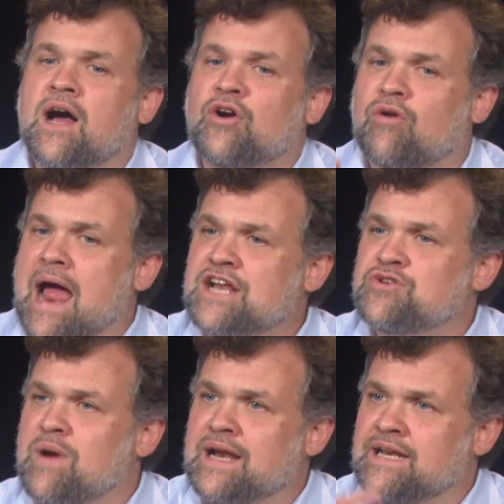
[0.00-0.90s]

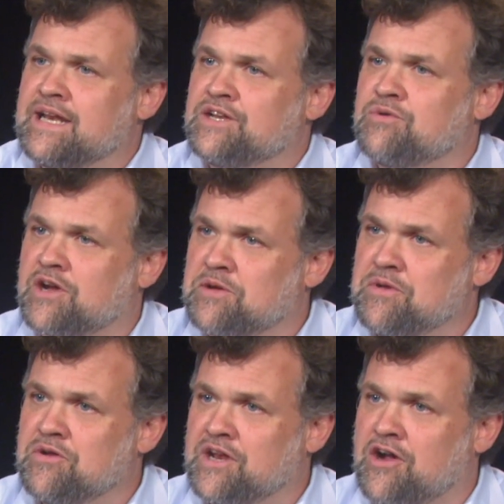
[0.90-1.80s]
Graduated into a
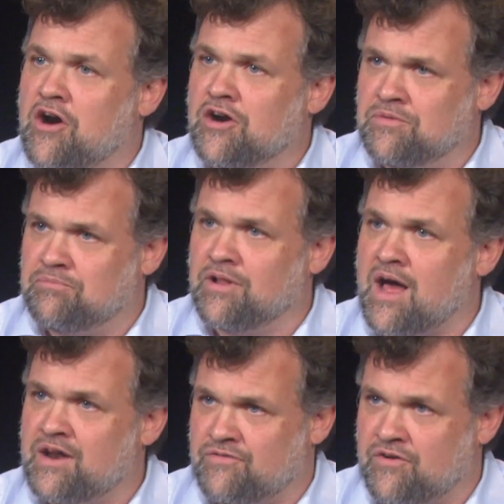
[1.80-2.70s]
community garden
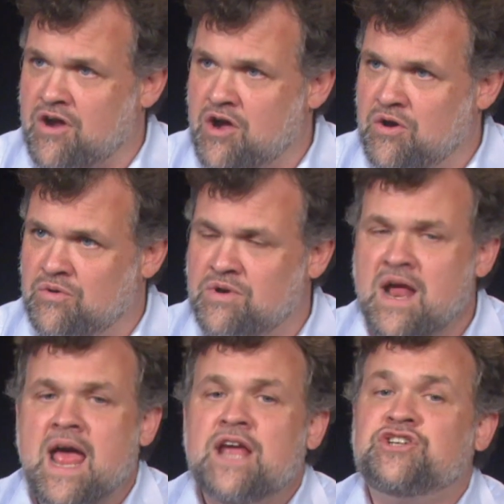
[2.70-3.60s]
plot of her own.
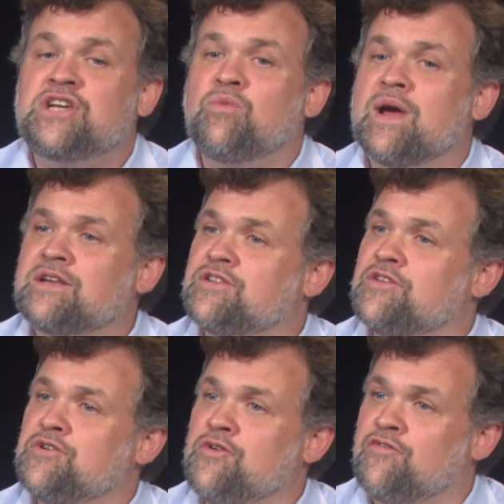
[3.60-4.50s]
She went to the
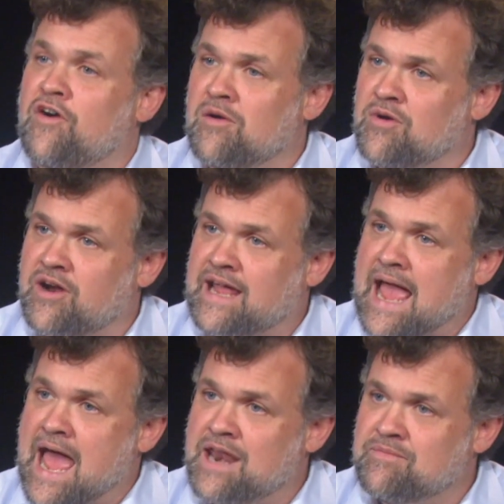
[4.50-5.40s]
New Farmer
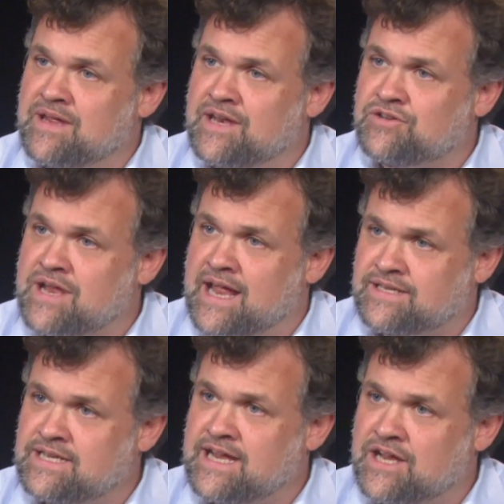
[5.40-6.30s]
Academy
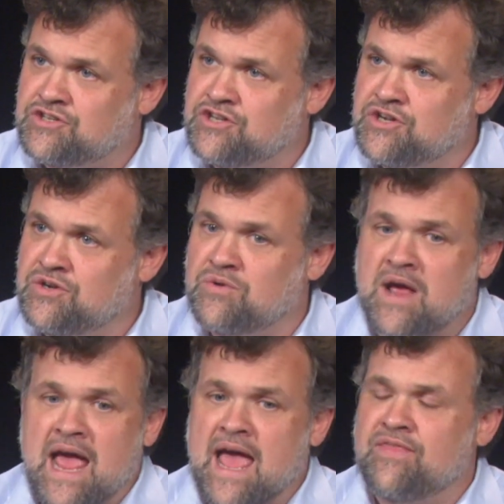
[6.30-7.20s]
at TSU
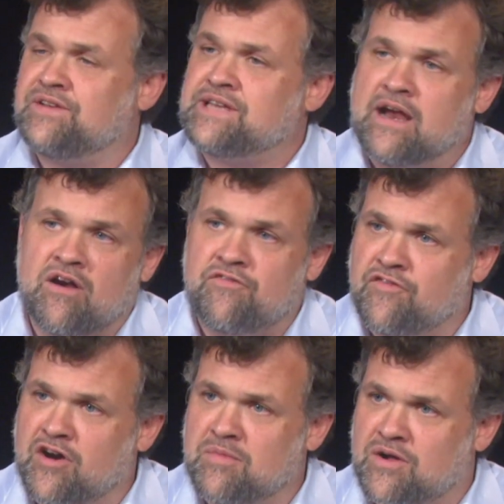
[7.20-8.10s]
and the Terra
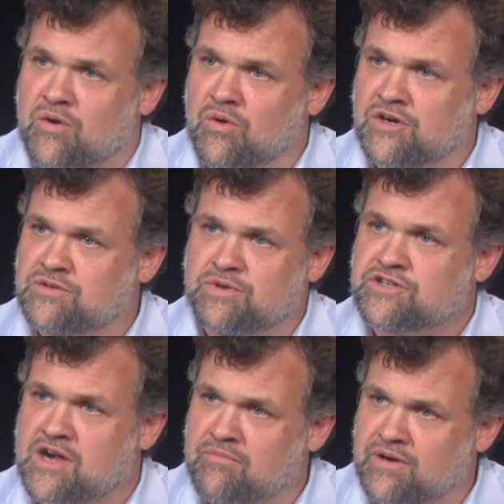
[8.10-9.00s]
Firma course,
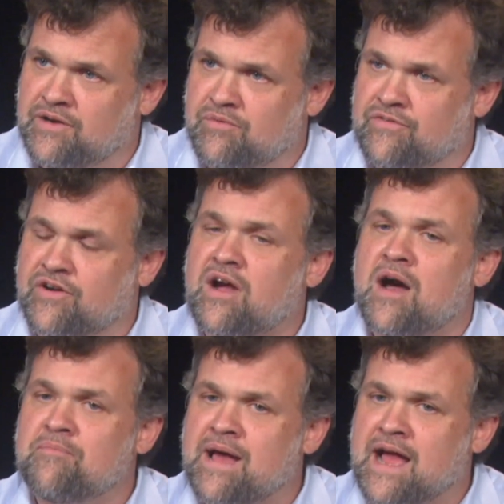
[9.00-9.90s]
which Cumberland River
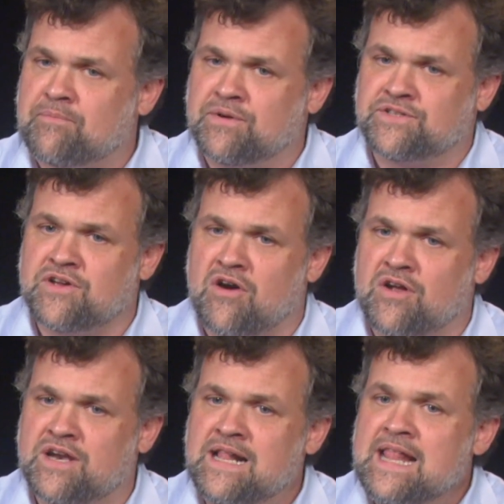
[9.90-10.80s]
Compact puts
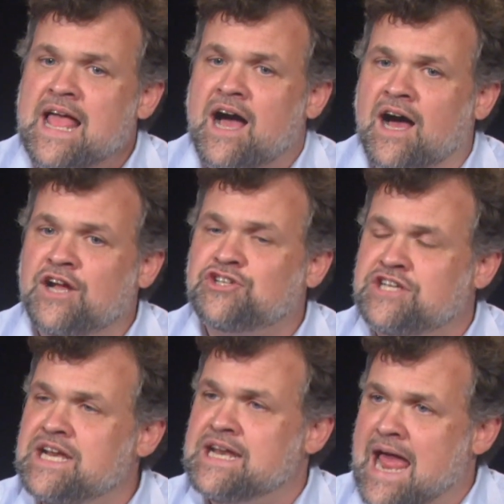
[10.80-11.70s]
on.
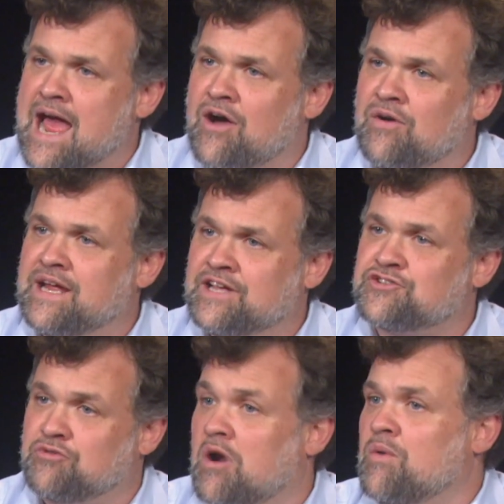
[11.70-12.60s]
She now is
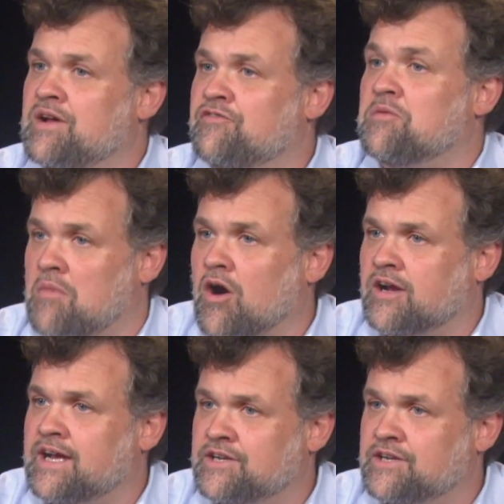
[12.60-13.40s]
growing for market.